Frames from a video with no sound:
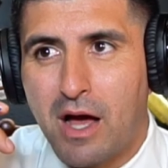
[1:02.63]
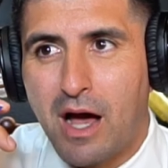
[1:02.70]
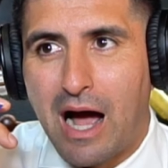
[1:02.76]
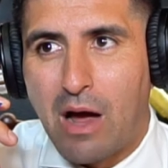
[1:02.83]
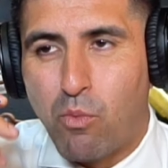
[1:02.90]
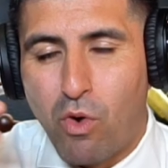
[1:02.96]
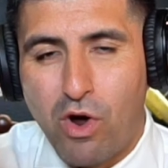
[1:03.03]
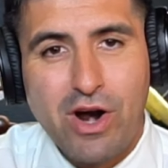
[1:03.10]

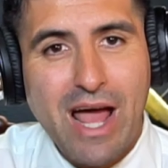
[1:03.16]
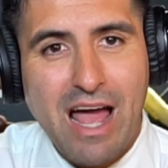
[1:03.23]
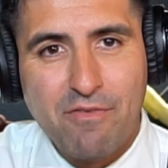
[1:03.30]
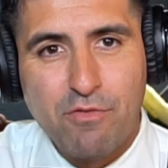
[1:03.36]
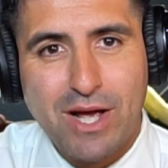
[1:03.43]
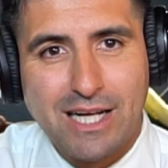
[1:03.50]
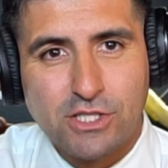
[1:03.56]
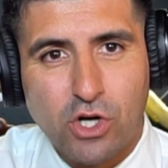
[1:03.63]
I wanted to have
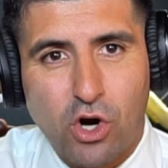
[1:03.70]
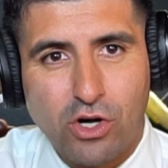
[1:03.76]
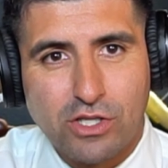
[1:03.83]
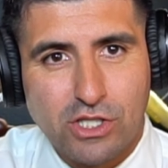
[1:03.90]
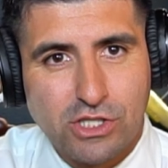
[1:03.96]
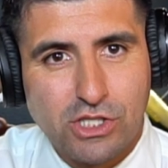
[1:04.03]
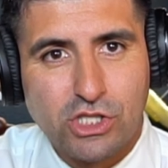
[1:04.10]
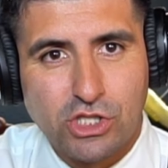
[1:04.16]
you guys on
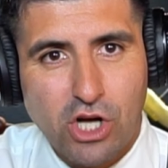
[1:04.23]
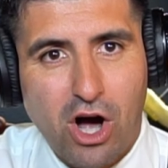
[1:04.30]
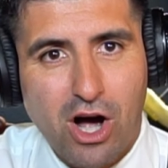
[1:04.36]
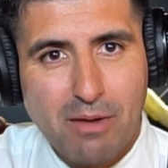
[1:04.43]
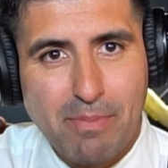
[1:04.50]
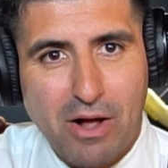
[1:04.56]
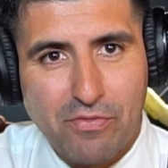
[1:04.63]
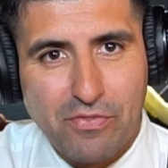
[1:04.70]
to just
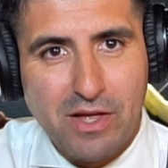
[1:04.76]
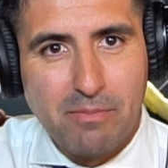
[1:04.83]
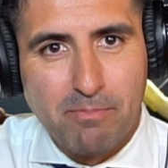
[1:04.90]
talk about the